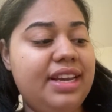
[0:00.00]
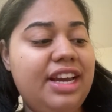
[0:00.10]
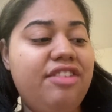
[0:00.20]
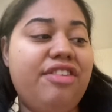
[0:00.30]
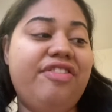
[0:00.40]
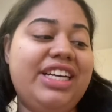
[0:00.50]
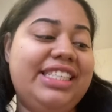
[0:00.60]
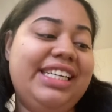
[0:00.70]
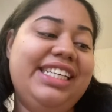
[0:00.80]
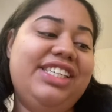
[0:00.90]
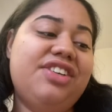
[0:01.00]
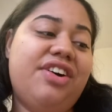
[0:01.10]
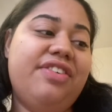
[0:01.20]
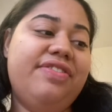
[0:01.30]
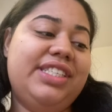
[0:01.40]
refreshingly
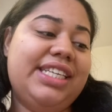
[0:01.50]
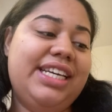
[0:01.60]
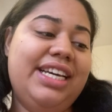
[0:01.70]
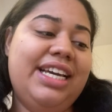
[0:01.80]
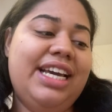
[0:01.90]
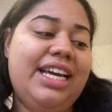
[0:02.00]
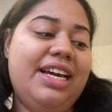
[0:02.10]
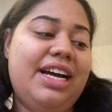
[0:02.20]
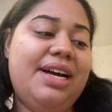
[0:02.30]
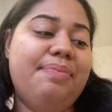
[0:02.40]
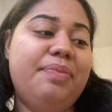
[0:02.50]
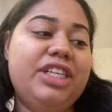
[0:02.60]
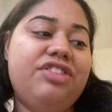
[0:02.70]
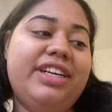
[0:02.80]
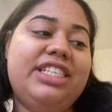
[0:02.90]
soft
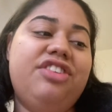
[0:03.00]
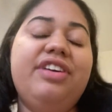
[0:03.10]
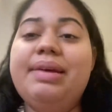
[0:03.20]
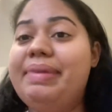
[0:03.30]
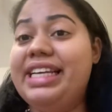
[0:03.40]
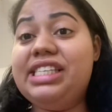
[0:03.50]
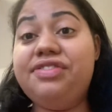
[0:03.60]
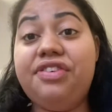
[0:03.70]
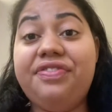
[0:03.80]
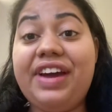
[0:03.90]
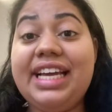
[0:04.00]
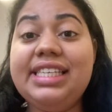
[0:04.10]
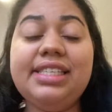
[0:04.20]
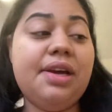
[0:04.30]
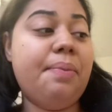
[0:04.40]
moisturizing cream, and this is for
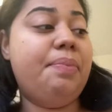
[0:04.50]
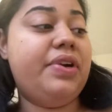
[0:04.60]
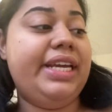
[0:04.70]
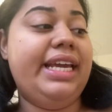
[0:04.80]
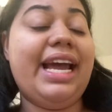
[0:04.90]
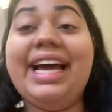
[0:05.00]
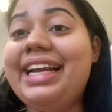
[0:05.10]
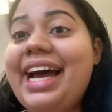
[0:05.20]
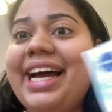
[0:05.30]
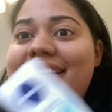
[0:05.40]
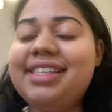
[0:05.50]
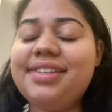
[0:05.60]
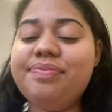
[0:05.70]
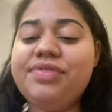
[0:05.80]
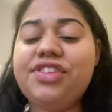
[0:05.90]
face, body and hands.
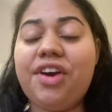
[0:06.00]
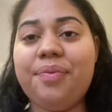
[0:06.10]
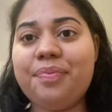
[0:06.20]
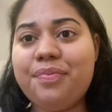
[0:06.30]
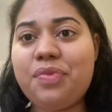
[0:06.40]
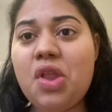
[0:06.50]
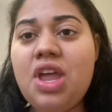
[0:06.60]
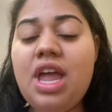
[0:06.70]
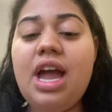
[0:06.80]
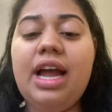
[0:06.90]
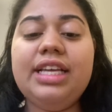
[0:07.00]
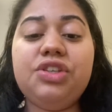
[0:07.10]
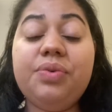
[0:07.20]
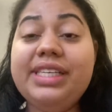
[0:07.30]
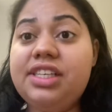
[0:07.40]
So it's
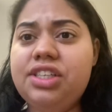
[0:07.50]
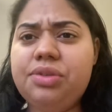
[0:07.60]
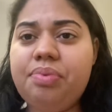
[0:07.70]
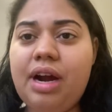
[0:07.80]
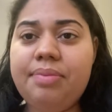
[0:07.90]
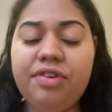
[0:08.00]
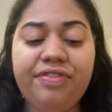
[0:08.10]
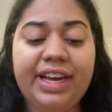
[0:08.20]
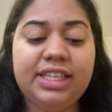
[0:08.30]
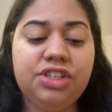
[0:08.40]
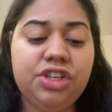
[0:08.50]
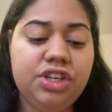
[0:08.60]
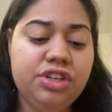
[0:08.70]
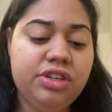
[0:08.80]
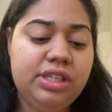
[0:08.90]
always good to prime your face. You can
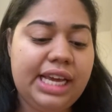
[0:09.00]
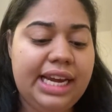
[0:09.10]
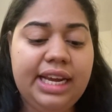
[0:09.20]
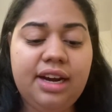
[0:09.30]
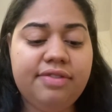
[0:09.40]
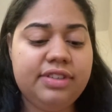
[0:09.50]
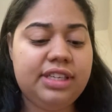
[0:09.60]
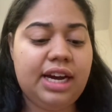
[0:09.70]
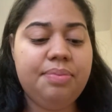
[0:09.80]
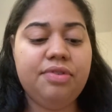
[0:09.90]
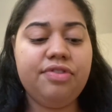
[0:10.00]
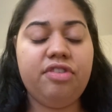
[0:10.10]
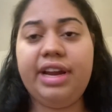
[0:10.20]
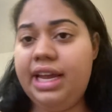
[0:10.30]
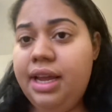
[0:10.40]
use any other type of
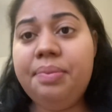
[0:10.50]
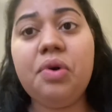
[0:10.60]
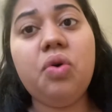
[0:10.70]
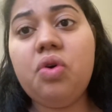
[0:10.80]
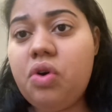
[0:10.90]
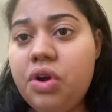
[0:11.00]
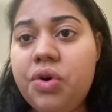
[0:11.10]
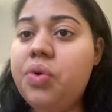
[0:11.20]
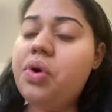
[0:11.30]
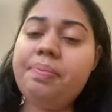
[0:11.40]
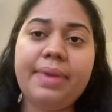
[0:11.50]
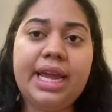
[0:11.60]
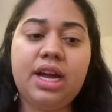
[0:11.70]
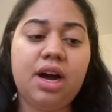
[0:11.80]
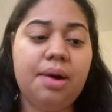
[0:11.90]
cream or oil or
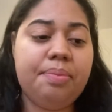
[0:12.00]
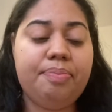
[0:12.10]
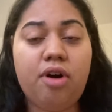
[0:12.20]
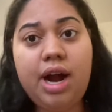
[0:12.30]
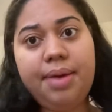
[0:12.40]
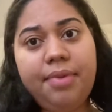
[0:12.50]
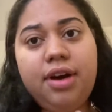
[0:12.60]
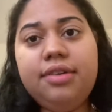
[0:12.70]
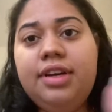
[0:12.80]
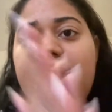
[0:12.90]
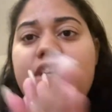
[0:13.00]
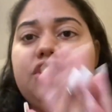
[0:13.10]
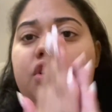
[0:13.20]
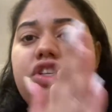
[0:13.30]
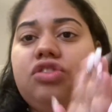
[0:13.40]
makeup primer. So
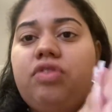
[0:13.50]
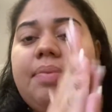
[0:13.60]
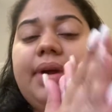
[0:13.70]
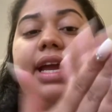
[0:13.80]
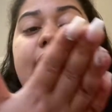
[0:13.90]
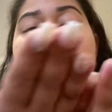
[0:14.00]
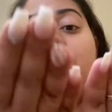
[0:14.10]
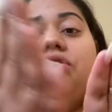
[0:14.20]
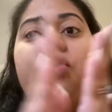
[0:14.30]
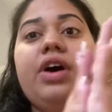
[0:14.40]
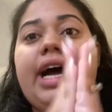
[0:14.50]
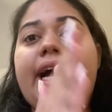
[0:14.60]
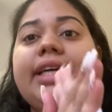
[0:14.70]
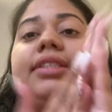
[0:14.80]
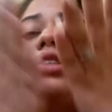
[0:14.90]
just rub it in your
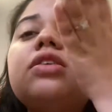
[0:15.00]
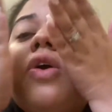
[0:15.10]
hands